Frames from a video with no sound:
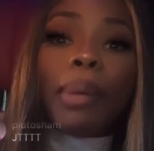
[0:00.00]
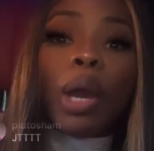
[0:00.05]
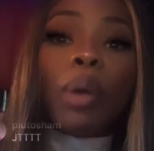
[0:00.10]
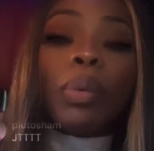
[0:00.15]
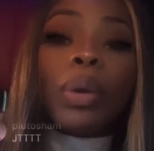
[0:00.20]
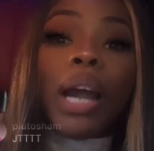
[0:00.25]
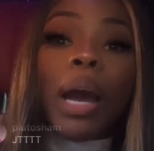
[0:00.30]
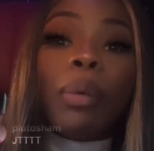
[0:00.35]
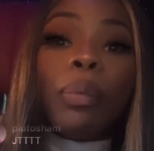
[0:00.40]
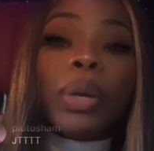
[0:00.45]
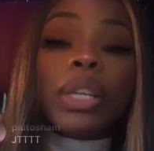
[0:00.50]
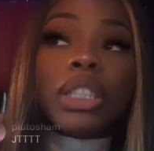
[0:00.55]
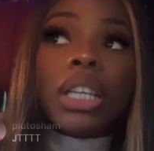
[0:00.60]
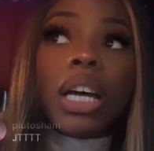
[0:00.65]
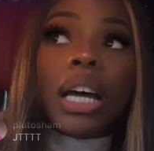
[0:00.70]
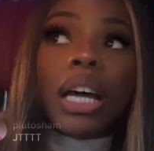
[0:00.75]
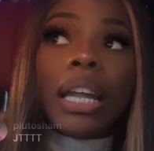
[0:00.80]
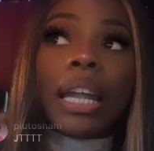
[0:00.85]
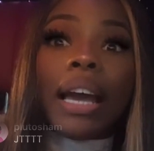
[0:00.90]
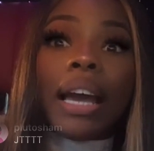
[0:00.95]
And when I went to
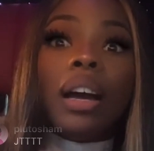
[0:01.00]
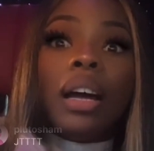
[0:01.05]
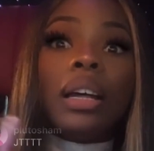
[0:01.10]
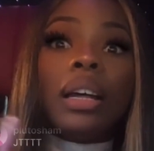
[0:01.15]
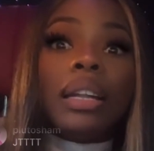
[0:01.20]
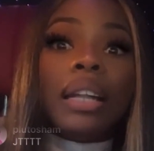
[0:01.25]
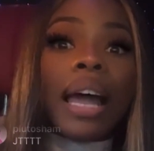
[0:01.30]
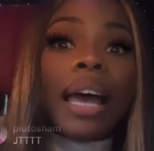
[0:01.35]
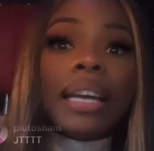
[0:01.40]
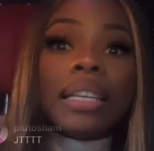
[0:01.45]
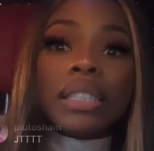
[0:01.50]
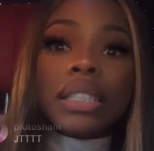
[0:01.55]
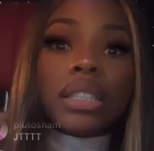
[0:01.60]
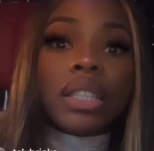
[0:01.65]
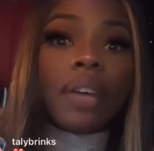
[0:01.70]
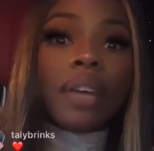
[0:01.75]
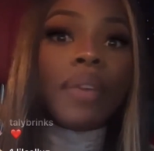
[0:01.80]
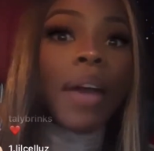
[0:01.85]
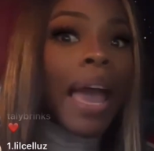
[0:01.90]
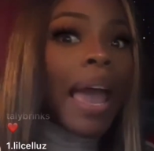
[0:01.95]
her like her likes and
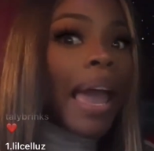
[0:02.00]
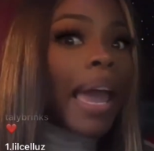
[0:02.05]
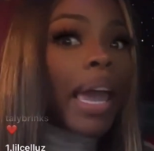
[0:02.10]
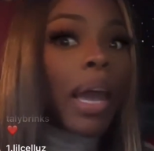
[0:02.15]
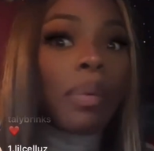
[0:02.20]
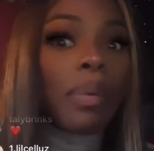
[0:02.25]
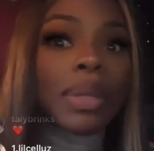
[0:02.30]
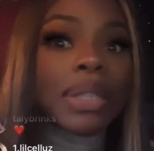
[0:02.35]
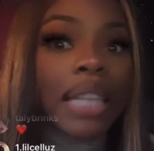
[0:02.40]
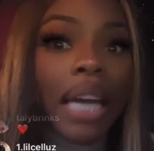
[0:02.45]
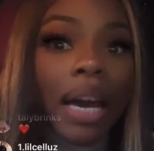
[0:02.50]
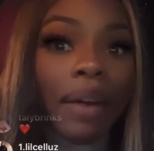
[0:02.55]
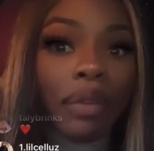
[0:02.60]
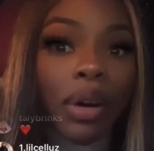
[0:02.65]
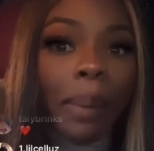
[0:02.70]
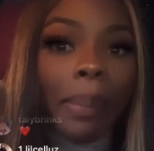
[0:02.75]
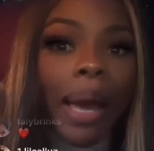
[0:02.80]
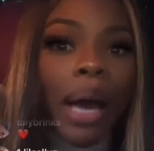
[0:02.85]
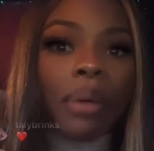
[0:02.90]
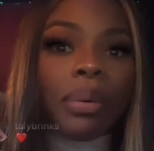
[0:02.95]
stuff, it was never
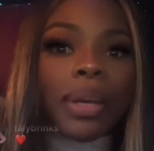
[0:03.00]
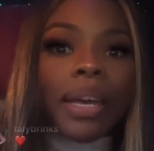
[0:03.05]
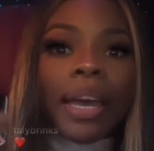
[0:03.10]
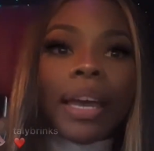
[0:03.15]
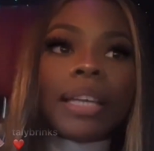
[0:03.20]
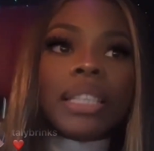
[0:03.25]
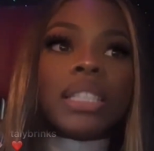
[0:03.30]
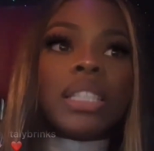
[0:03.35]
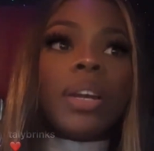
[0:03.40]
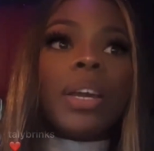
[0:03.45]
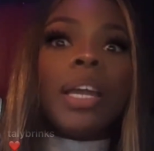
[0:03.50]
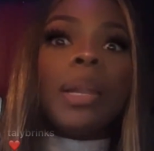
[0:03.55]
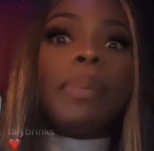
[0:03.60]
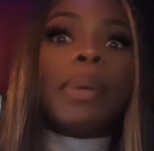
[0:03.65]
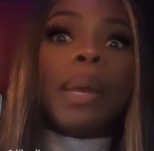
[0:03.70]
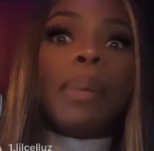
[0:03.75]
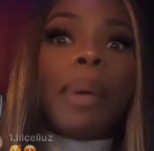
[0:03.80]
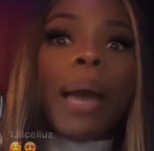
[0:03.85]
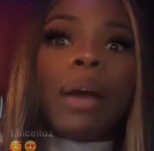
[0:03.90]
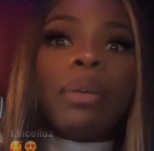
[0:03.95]
about cancer. It'll
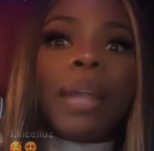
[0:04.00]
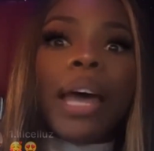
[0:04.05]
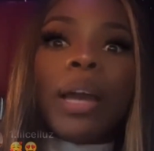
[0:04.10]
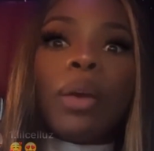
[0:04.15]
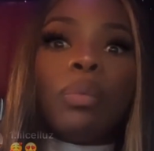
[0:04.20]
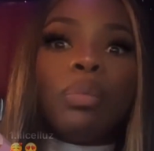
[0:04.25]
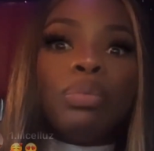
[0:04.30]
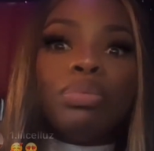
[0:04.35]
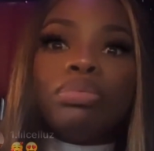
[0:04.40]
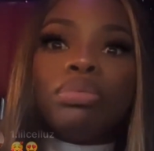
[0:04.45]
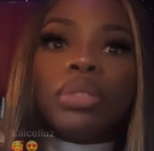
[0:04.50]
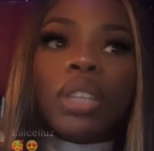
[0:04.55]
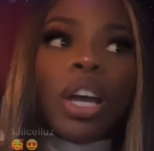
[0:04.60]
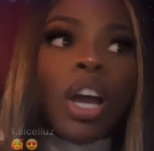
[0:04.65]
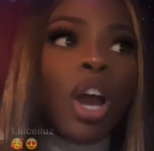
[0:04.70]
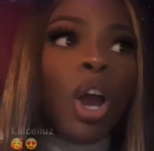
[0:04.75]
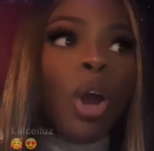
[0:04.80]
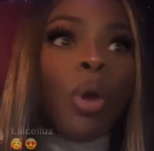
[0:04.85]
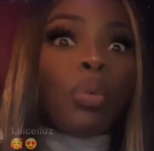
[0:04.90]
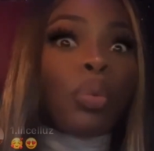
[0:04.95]
be about like
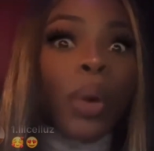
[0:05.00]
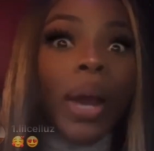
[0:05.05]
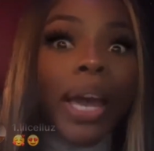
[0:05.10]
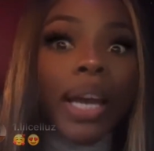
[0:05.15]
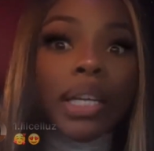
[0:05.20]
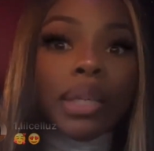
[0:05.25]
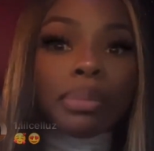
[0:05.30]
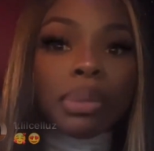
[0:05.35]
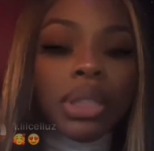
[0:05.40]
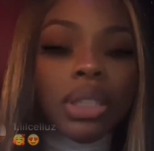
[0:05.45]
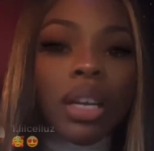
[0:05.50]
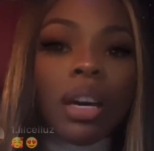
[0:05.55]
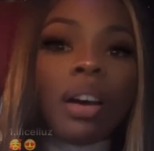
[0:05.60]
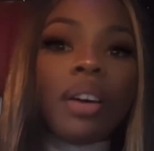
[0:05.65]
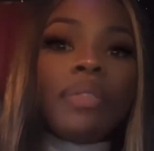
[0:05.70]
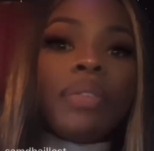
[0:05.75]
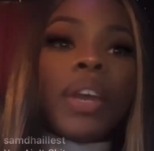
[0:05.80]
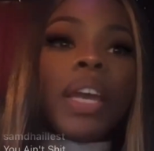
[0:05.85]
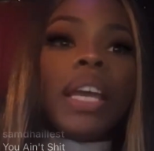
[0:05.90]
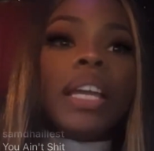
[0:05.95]
random
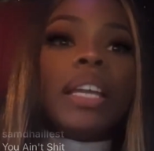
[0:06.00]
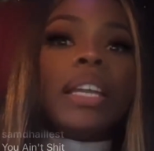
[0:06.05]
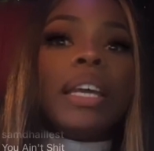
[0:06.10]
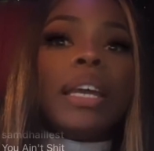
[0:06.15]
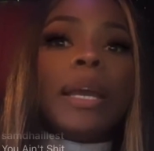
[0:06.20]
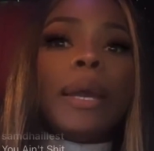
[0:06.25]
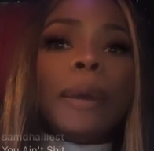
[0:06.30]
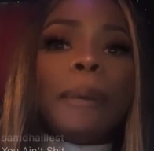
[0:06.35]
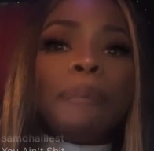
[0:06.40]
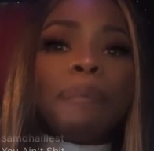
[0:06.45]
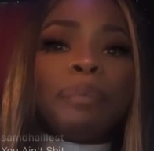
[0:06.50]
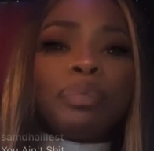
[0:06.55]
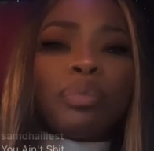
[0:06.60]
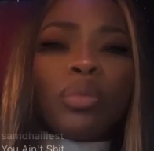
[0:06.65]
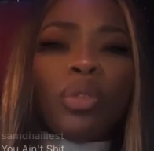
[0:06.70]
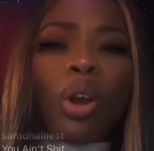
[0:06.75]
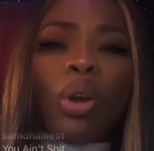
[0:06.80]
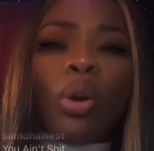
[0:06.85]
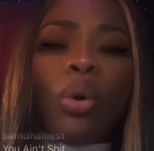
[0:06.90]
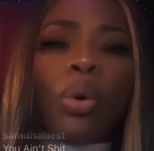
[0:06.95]
stuff and then
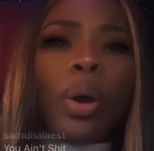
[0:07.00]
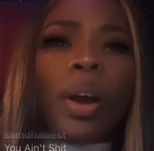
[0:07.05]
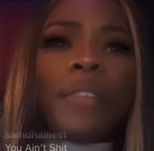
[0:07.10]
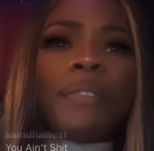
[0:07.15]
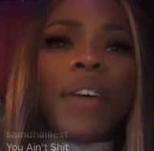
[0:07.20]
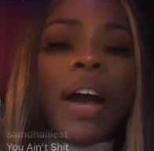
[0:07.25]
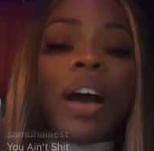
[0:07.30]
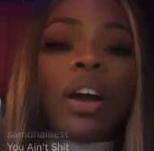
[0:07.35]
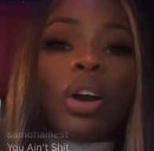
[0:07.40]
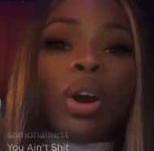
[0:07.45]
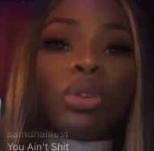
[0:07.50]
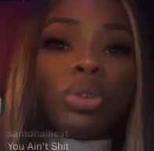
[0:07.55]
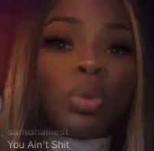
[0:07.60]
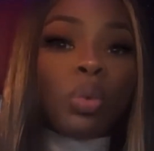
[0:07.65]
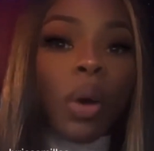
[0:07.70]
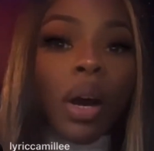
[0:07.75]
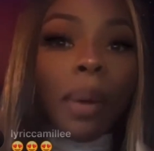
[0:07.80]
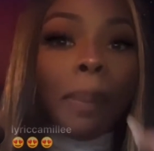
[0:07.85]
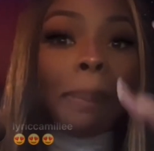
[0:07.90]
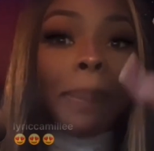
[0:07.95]
or if I go
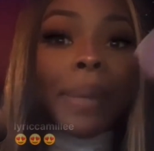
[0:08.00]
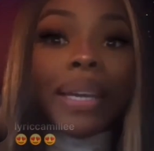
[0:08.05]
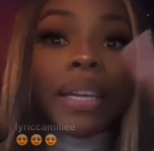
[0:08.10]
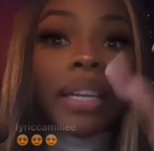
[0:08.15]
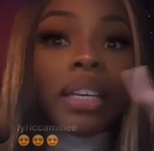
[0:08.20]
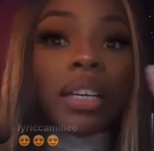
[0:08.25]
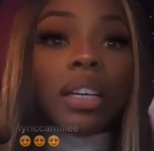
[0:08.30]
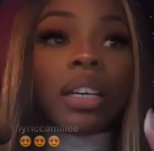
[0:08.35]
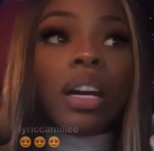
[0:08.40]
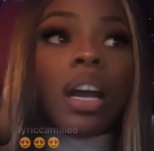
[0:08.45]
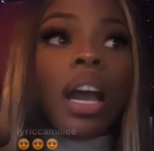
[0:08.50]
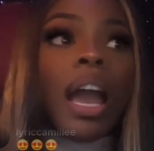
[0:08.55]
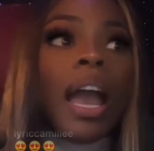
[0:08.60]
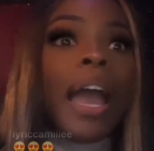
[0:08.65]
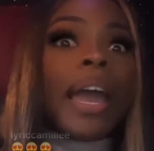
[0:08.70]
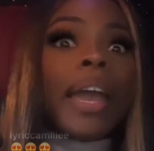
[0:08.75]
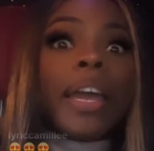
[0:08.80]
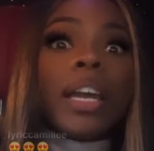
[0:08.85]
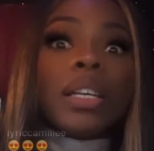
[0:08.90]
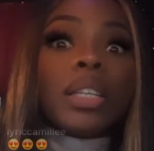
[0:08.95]
through her media,
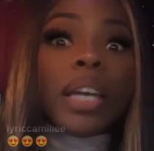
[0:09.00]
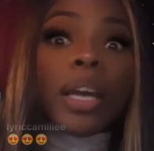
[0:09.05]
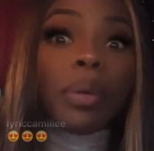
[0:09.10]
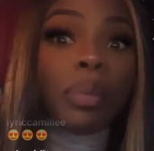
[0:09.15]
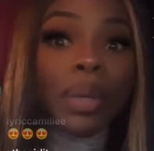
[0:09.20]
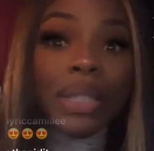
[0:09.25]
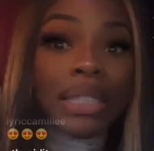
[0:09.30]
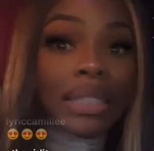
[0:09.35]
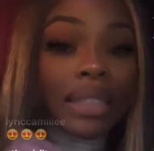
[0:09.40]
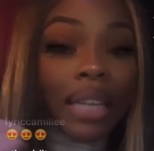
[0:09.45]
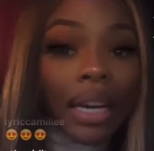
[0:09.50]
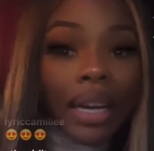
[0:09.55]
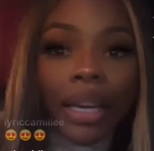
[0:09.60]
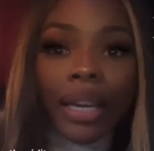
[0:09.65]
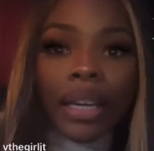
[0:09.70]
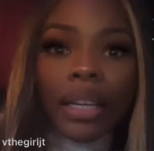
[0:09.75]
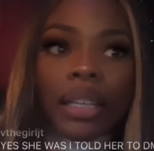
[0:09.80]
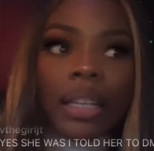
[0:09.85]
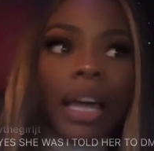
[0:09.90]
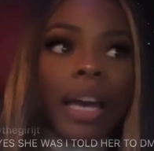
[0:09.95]
it, it was
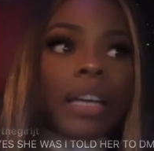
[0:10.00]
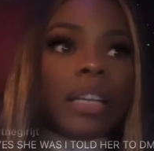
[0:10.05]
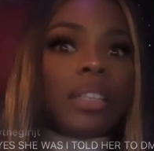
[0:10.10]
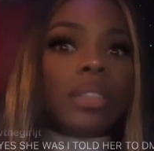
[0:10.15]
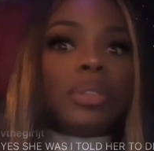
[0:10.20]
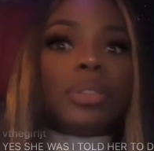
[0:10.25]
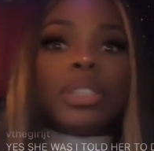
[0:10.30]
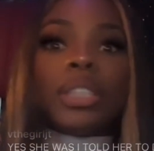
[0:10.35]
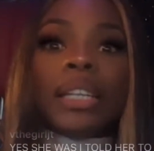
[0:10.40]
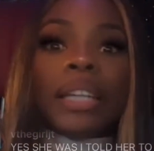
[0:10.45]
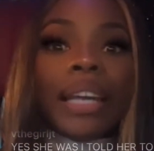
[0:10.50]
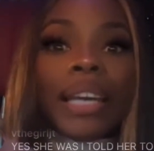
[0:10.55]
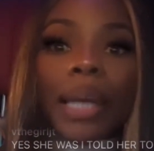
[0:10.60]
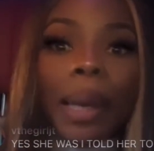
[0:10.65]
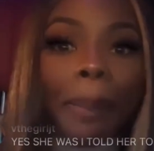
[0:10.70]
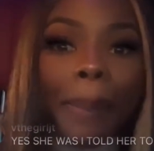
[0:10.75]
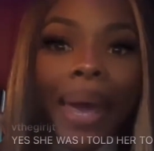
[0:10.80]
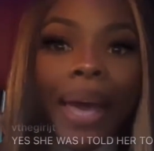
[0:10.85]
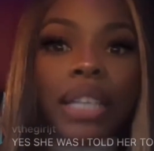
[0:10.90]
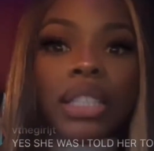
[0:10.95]
nothing like
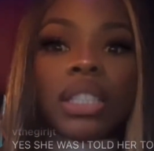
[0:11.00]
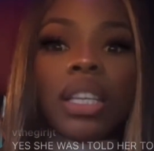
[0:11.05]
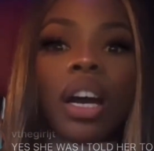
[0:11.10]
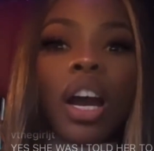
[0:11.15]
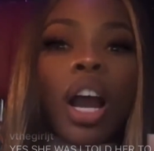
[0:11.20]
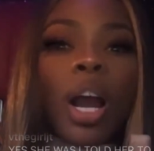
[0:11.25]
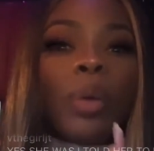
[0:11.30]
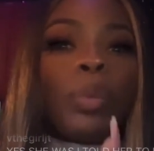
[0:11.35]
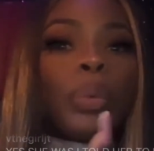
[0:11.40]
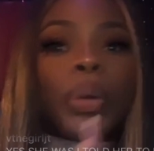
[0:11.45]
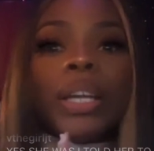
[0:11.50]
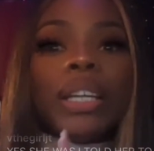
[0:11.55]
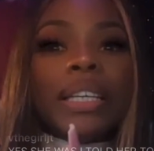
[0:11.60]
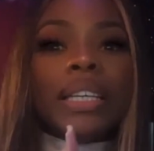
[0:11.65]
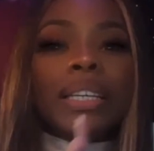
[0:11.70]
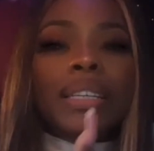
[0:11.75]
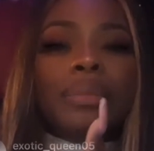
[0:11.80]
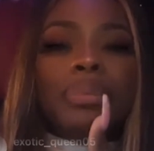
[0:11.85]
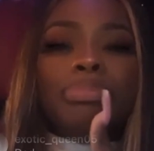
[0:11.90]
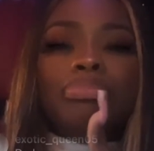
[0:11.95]
linking back to her
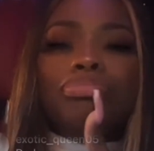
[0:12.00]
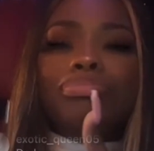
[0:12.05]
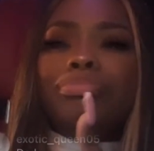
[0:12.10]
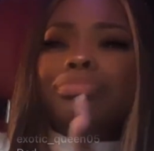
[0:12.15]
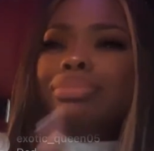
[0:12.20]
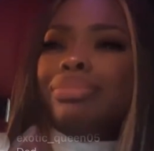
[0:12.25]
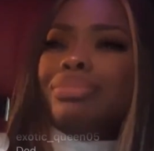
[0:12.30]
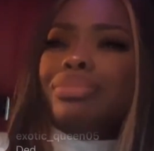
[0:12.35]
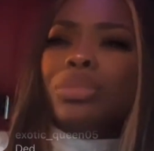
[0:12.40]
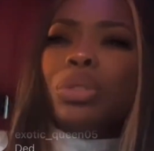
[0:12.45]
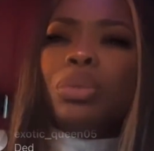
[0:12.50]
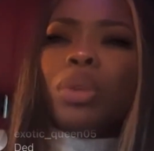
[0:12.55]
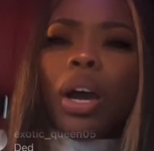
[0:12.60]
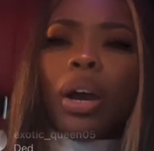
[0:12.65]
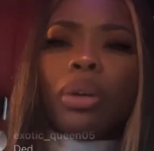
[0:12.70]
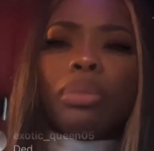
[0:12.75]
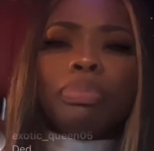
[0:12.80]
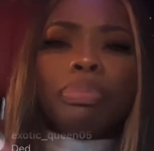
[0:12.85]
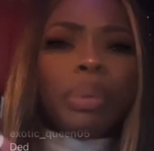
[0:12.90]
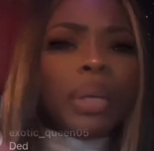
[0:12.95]
really, you
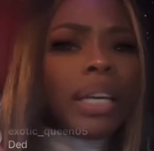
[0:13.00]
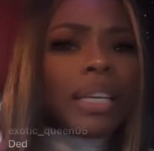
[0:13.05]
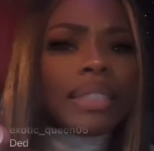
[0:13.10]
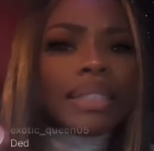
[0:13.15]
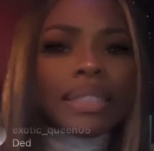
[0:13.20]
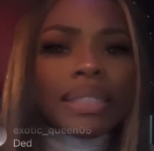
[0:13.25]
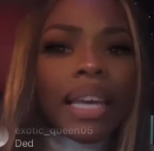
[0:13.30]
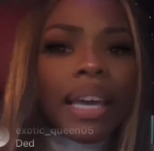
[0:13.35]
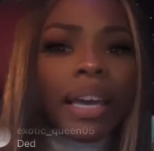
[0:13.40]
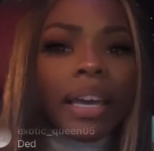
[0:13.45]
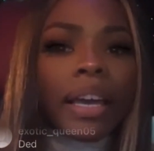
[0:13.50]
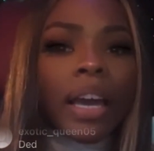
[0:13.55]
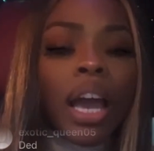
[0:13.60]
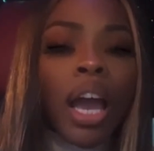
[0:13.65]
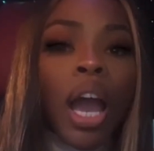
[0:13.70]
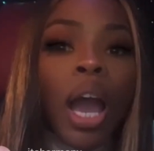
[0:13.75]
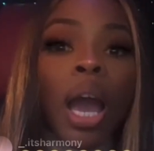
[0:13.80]
know, being sick.